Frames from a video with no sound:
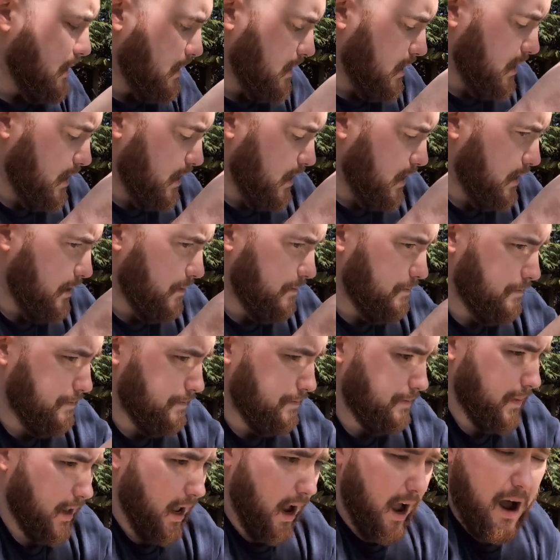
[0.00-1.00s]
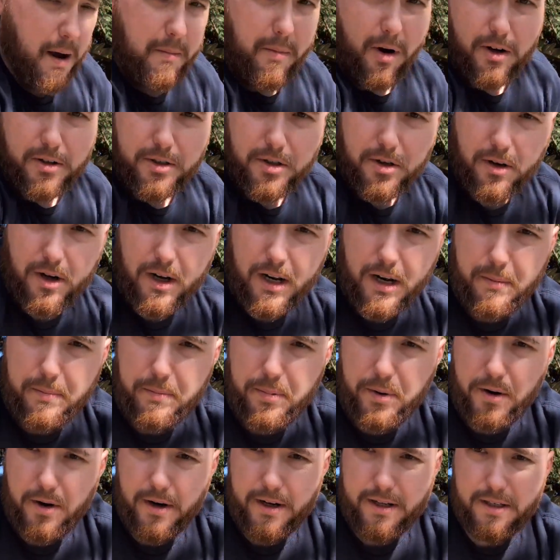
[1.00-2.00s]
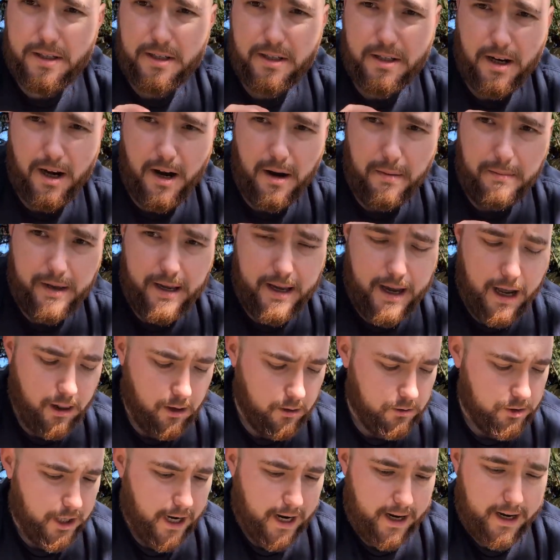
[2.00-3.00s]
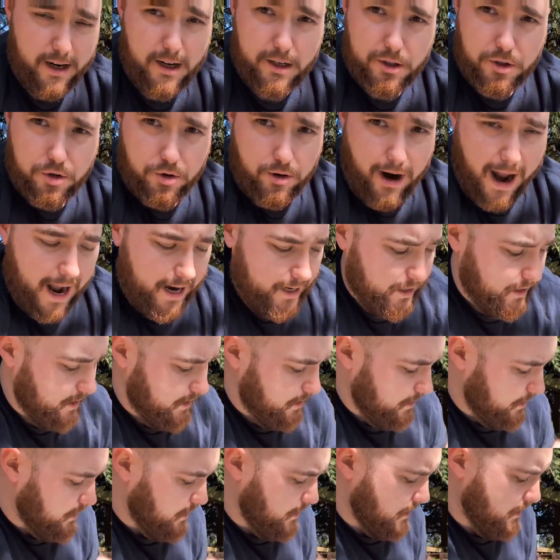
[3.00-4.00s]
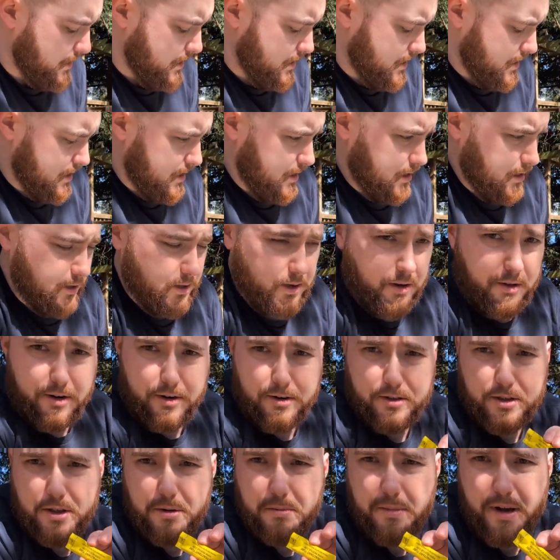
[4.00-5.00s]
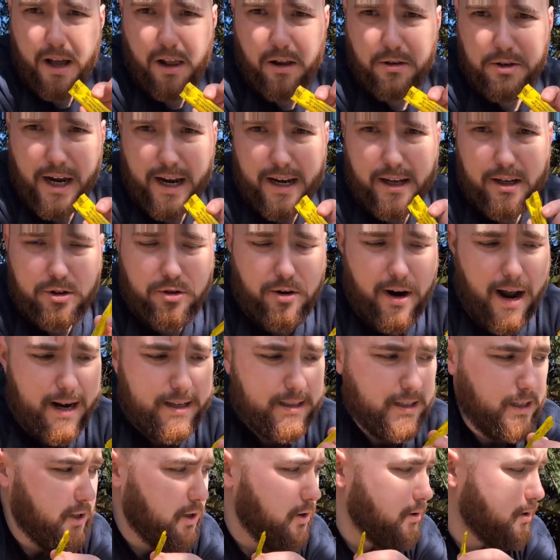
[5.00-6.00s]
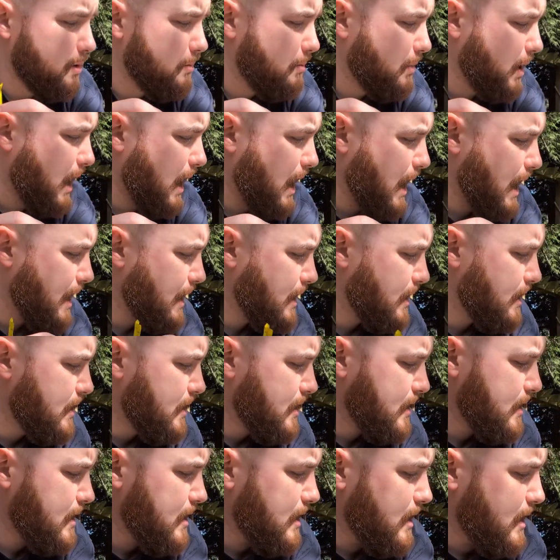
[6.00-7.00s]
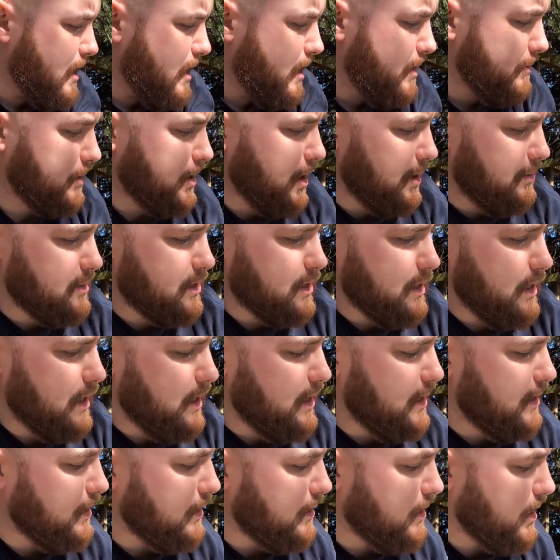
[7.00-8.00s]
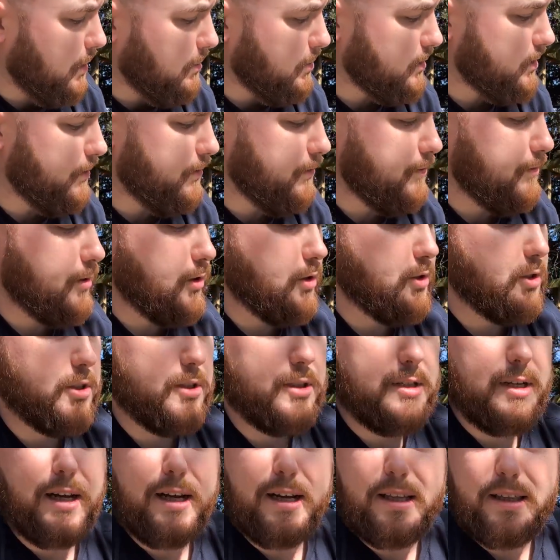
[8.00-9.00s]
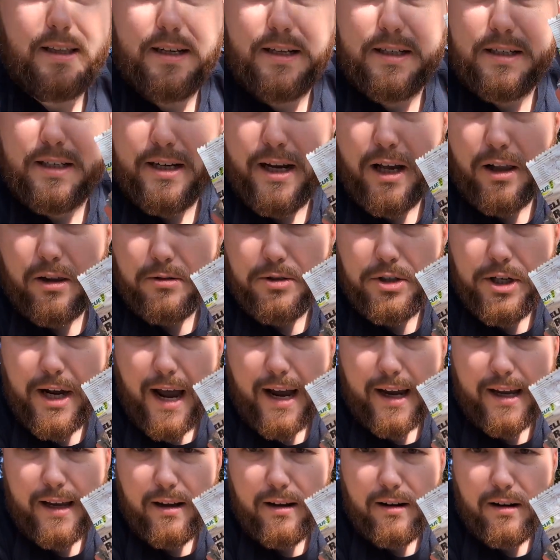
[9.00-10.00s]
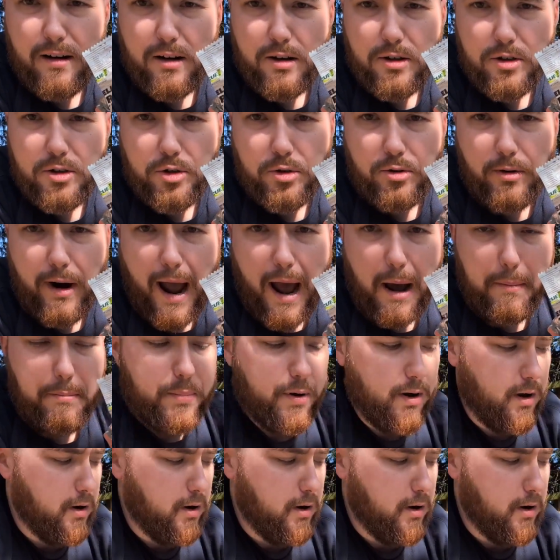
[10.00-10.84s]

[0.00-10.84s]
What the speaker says: I'm also gonna put some yellow jacket attractant. So there's some yellow jacket attractant you can buy. Comes in a couple different versions. I got this yellow jacket trap